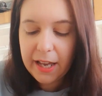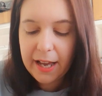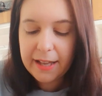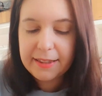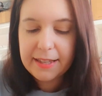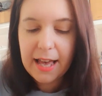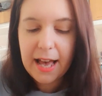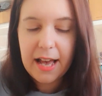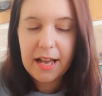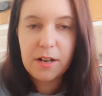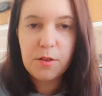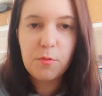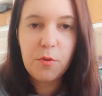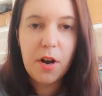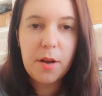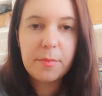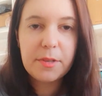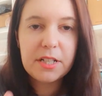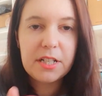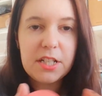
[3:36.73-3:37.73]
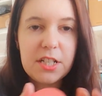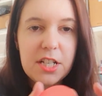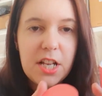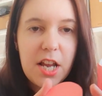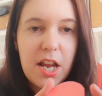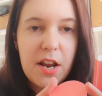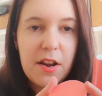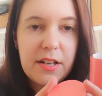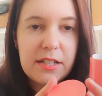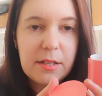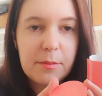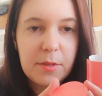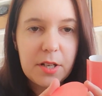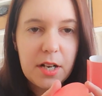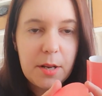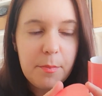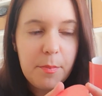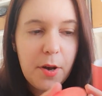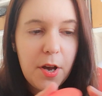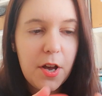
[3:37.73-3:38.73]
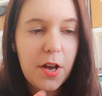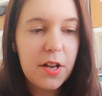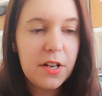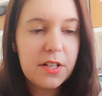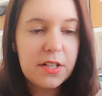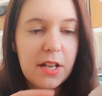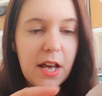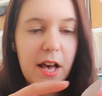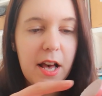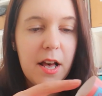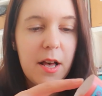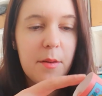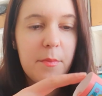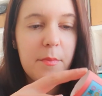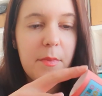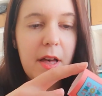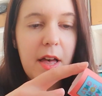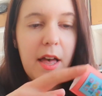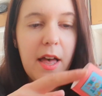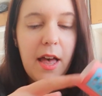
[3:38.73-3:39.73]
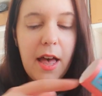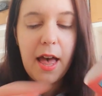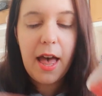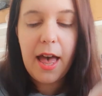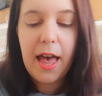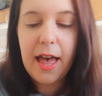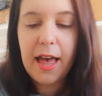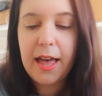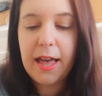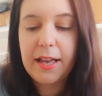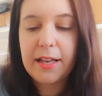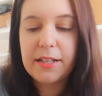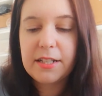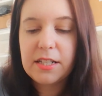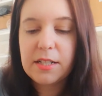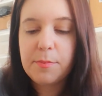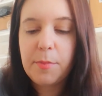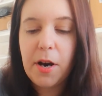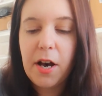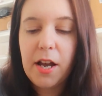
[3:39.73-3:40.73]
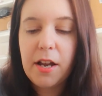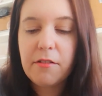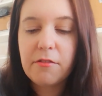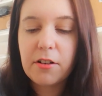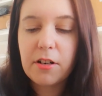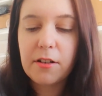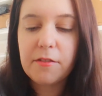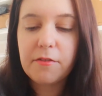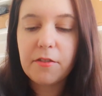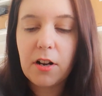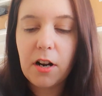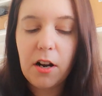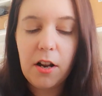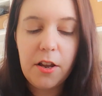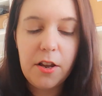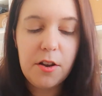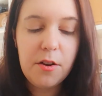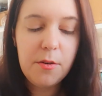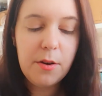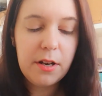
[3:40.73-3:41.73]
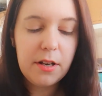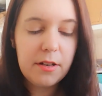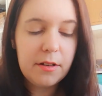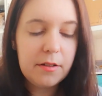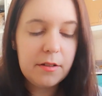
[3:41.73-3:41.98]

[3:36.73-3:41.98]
and then what I'm going to do is I'm going to put um, a spiral of glue.